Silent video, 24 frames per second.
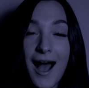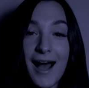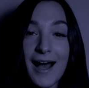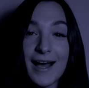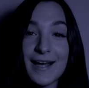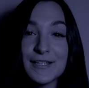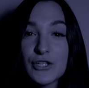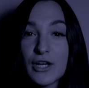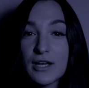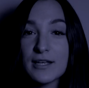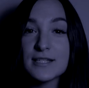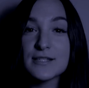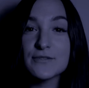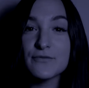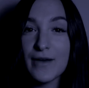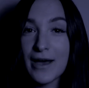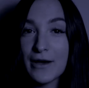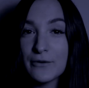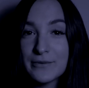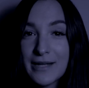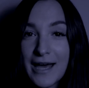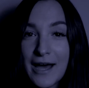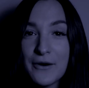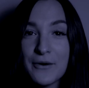I just
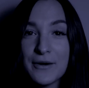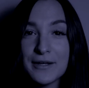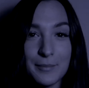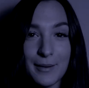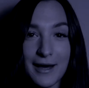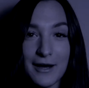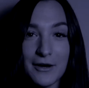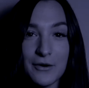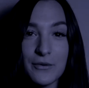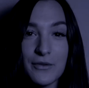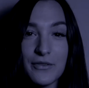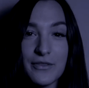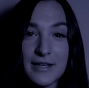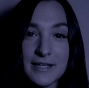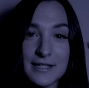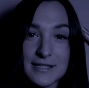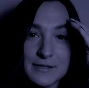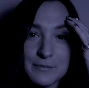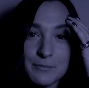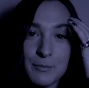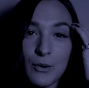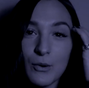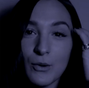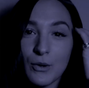found out about
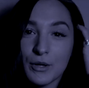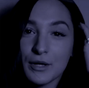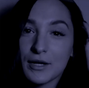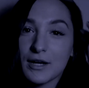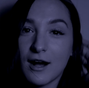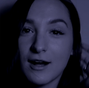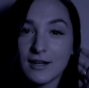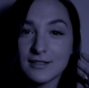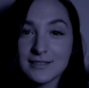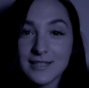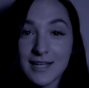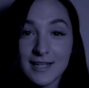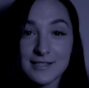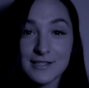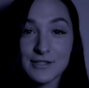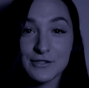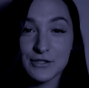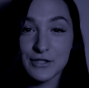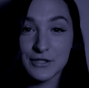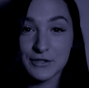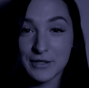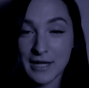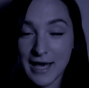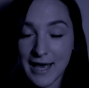this polar
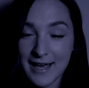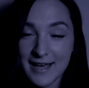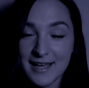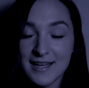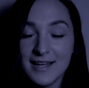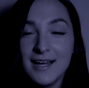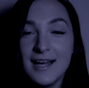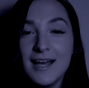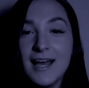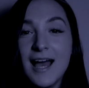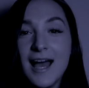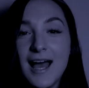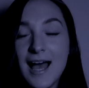contest today.